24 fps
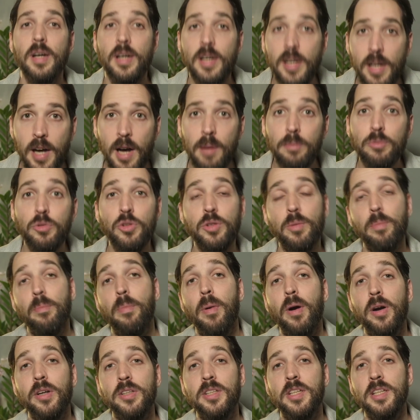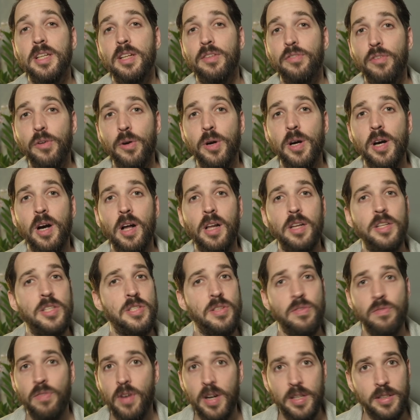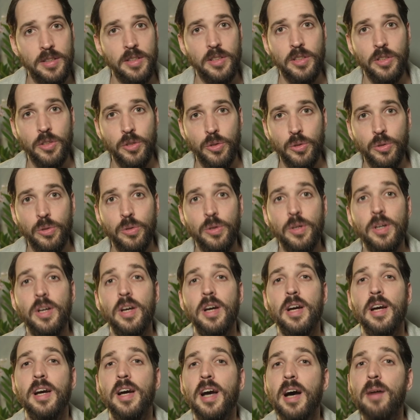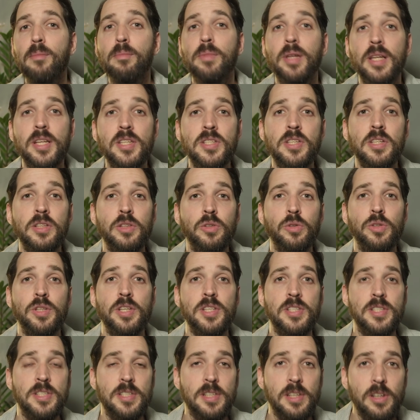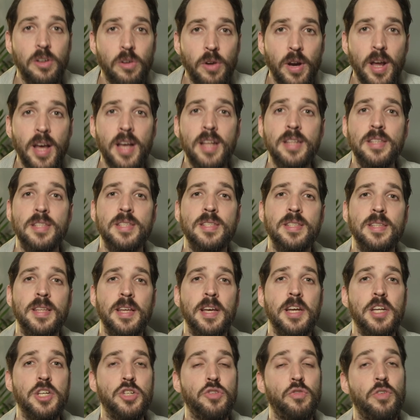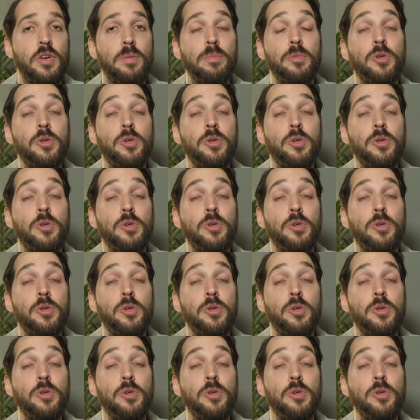come to the party that Focal is inviting you. Come listen to this grand stage where